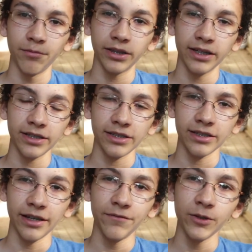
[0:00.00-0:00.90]
but
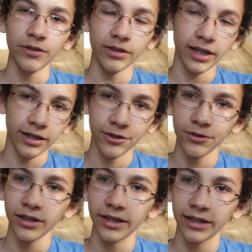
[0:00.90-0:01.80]
that's, if you can kind of
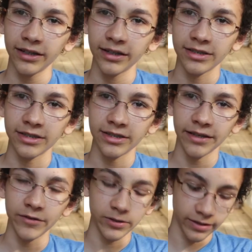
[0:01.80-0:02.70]
do it like that, that's the
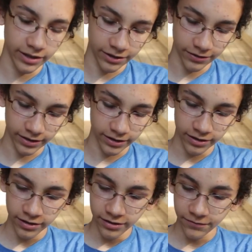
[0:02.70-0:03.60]
safest way to do it
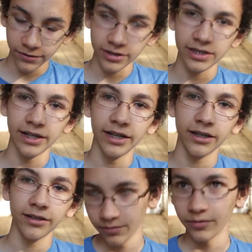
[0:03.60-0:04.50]
for the
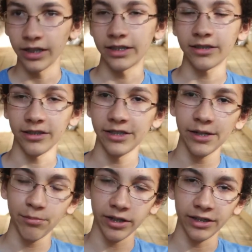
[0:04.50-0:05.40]
snake. It's a
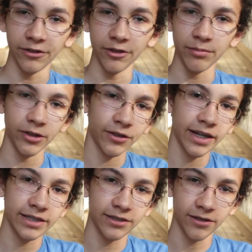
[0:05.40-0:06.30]
cheap way to do it.
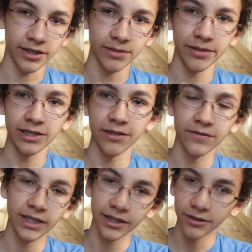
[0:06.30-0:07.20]
Pillowcases aren't expensive,
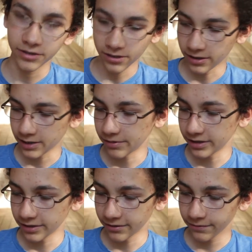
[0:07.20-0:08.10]
snake hooks aren't
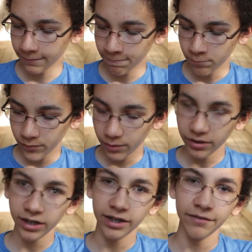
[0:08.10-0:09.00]
expensive. You
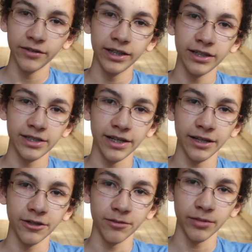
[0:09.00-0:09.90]
might not even need a snake
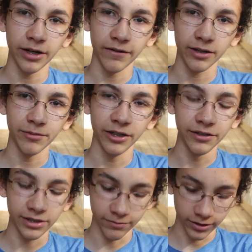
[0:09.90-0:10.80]
hook, but I recommend
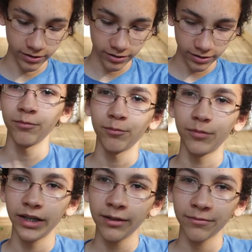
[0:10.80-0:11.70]
using one.
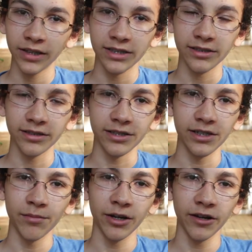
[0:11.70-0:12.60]
But yeah, that's
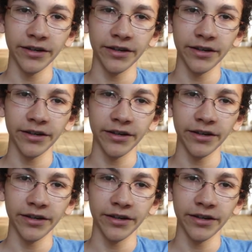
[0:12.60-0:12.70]
just about all